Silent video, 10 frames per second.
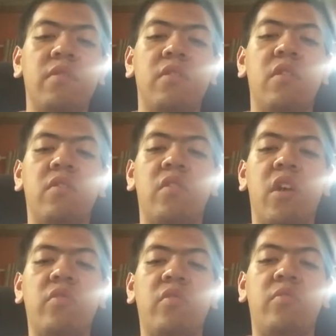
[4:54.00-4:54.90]
this
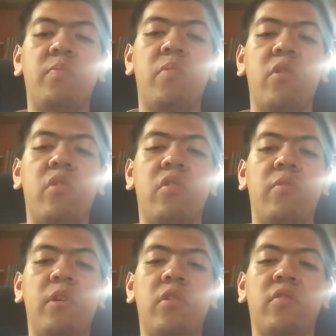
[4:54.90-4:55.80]
as a
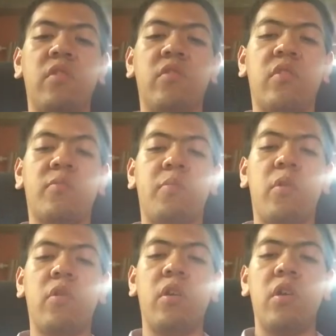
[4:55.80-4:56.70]
spirit be this
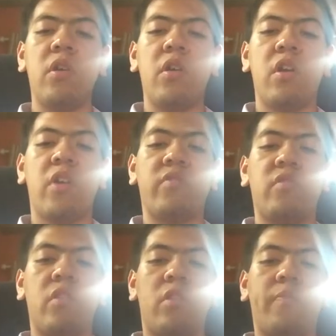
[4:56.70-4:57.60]

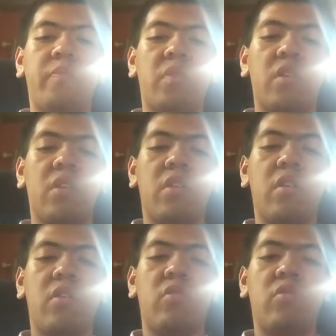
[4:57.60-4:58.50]
it's
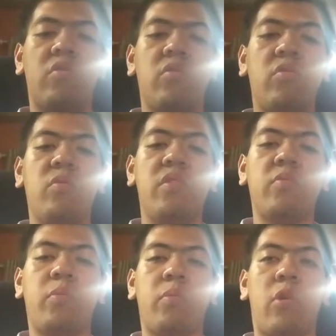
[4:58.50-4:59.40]
it is to
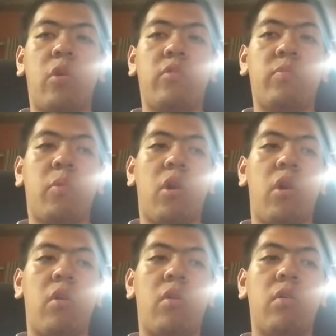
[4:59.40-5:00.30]
this
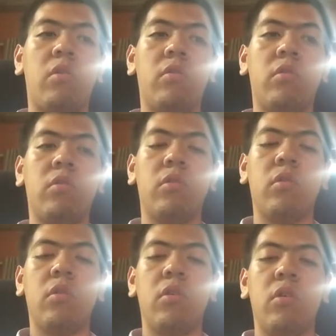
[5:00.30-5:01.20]
inspire
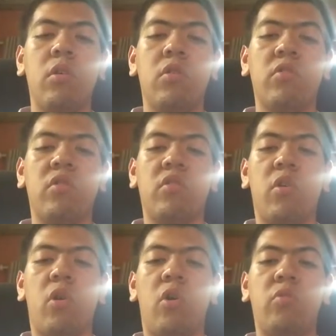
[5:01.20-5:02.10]
and then